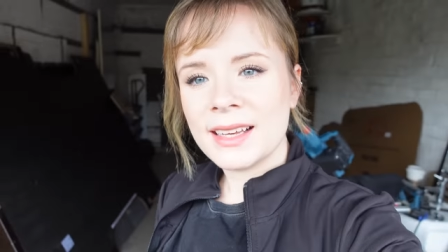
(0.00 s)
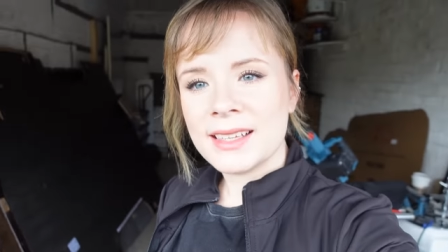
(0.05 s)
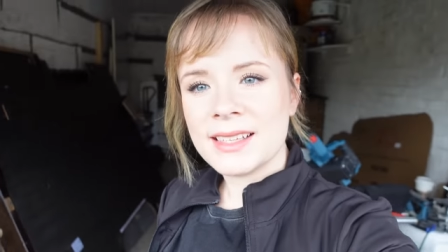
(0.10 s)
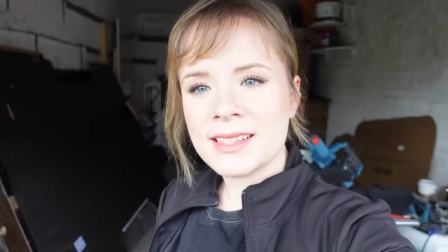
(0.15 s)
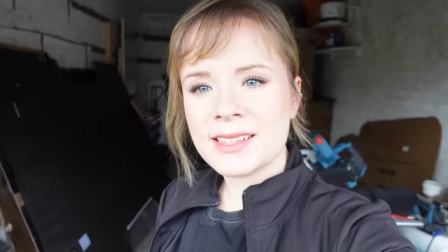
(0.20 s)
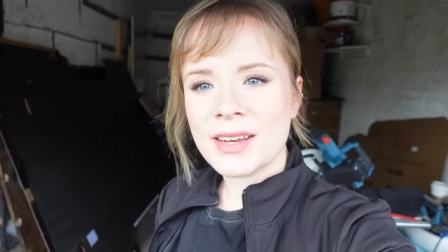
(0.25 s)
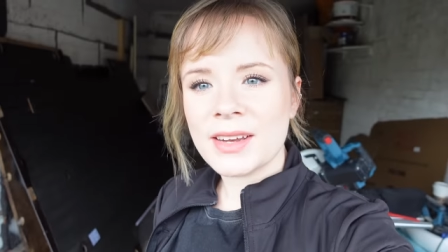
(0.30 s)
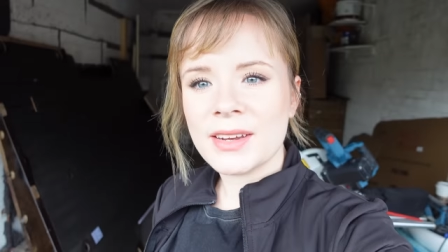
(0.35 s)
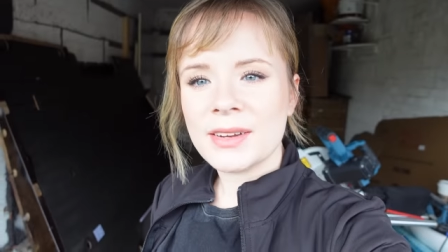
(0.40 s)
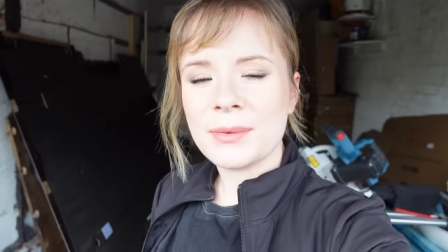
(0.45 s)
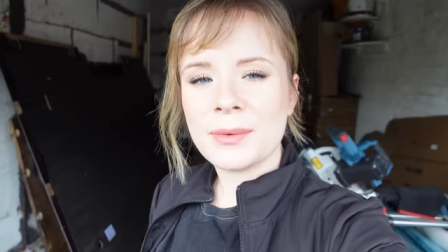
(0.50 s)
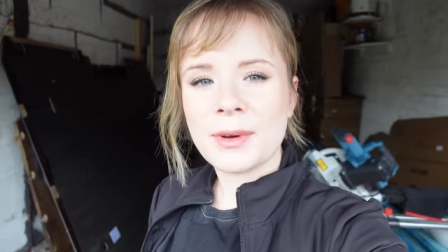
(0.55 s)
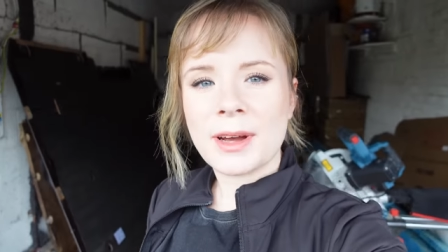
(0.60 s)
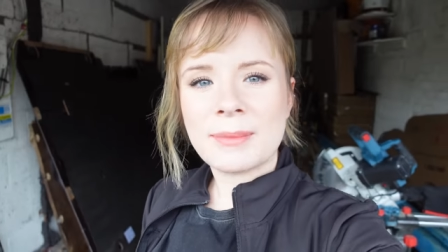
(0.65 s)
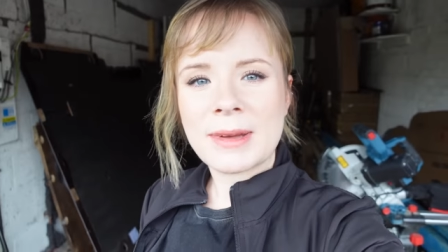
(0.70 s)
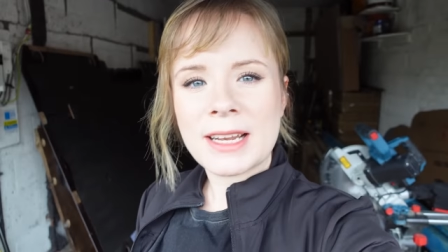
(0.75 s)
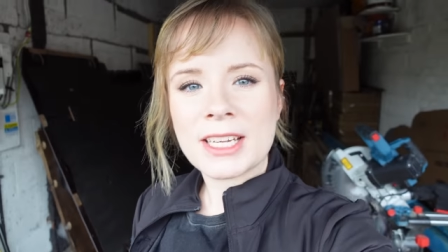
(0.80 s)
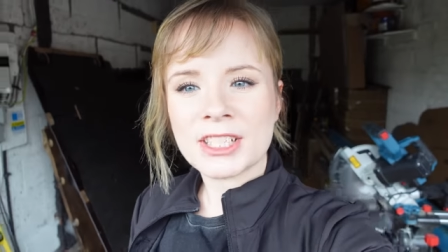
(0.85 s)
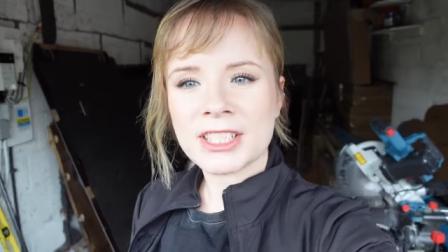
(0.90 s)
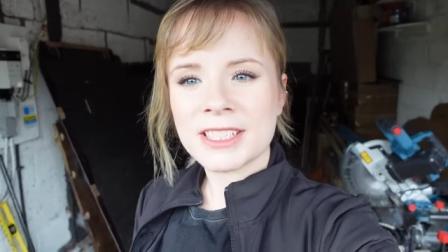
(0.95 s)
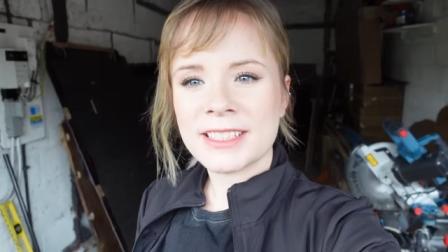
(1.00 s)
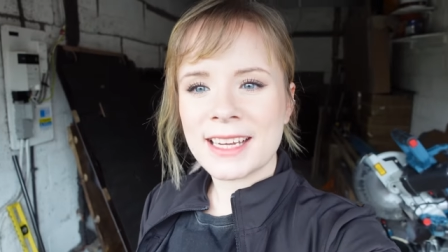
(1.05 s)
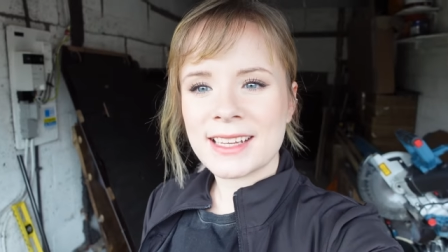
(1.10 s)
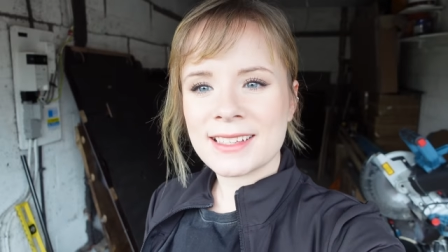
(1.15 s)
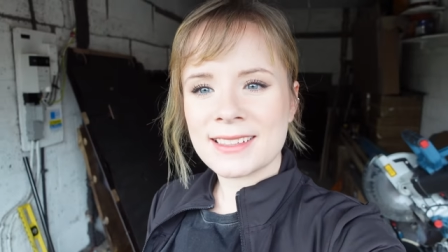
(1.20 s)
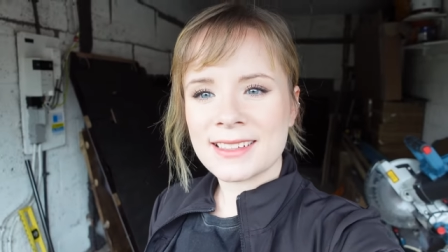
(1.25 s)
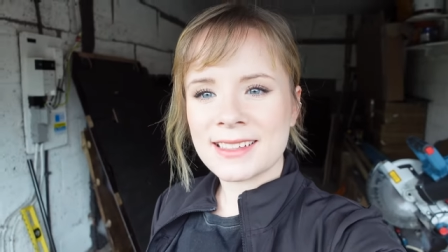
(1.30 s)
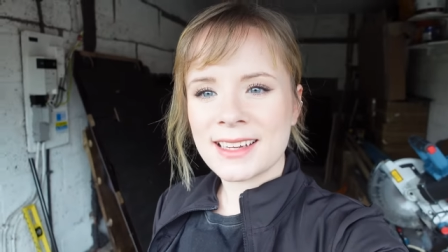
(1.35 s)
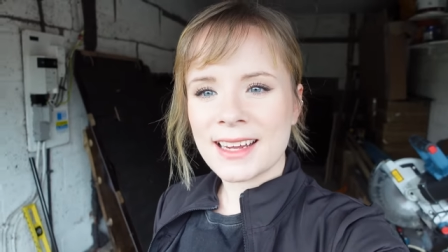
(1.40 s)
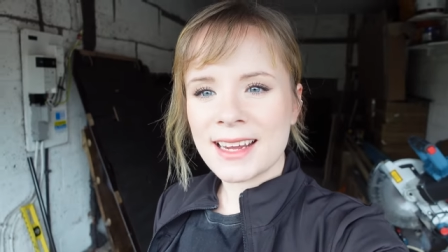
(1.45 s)
So I mentioned
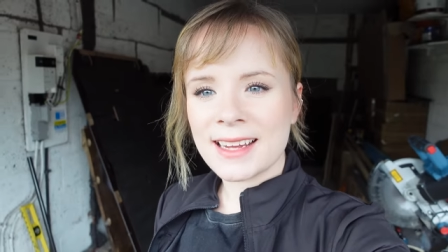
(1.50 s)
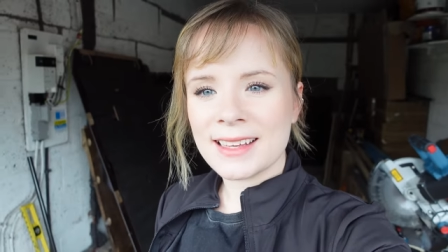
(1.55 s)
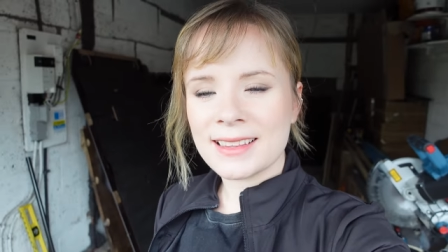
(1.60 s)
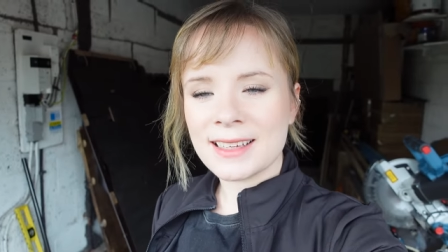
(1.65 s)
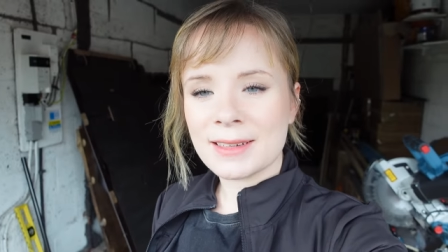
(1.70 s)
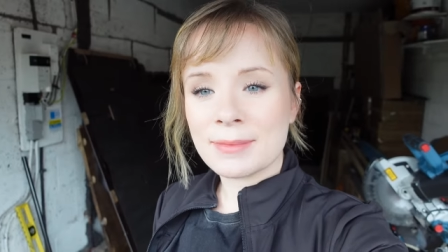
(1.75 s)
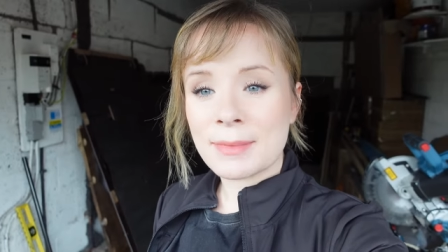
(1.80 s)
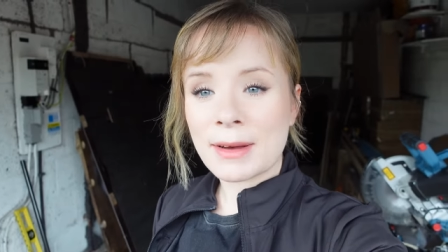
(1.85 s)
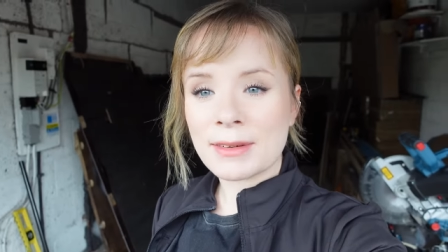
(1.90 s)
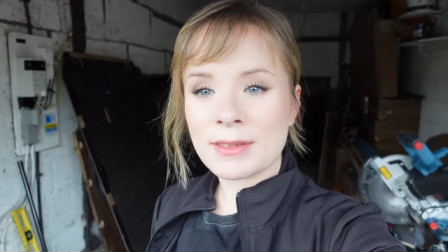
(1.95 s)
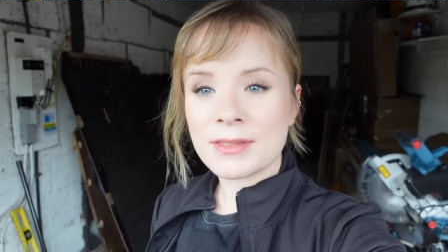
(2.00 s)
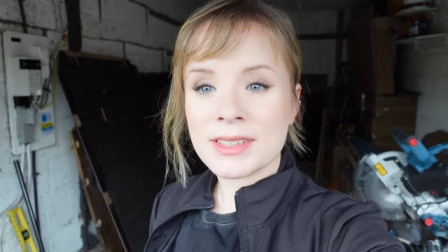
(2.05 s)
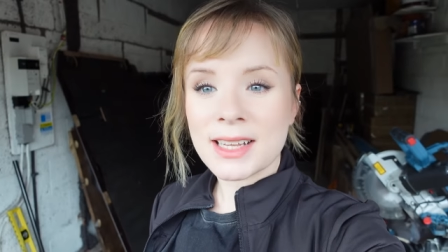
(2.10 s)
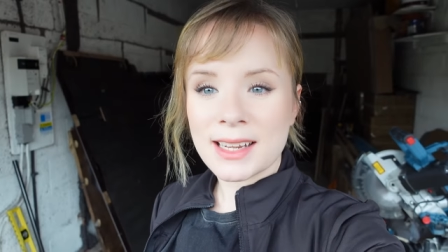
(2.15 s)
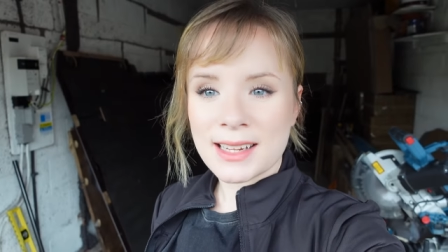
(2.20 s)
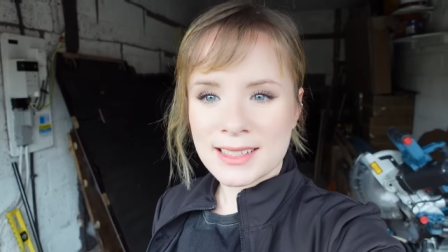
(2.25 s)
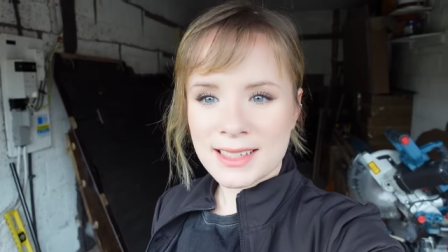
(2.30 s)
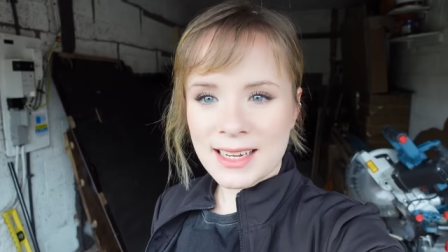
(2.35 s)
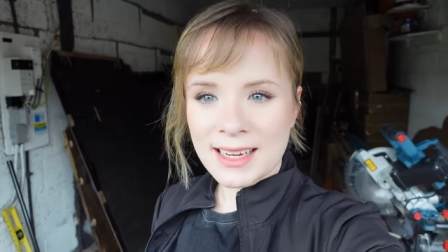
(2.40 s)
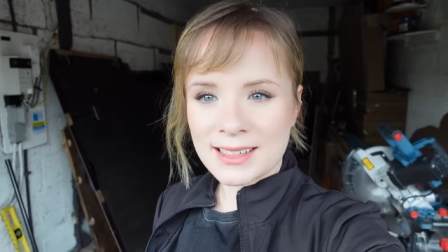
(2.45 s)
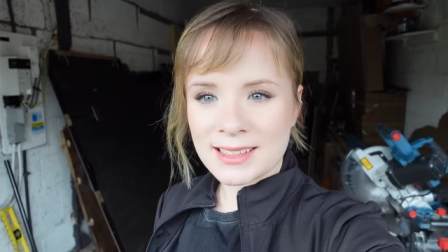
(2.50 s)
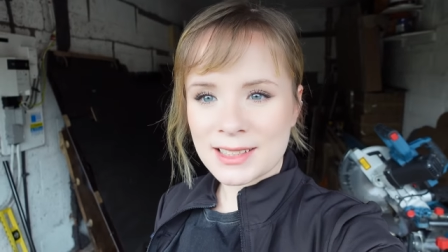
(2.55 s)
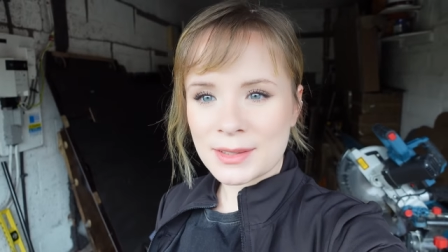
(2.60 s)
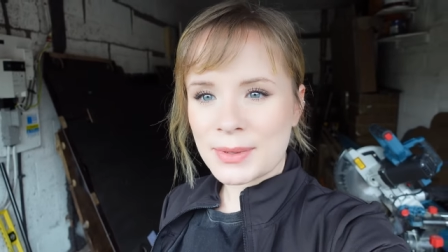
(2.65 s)
yesterday the amount of Celotex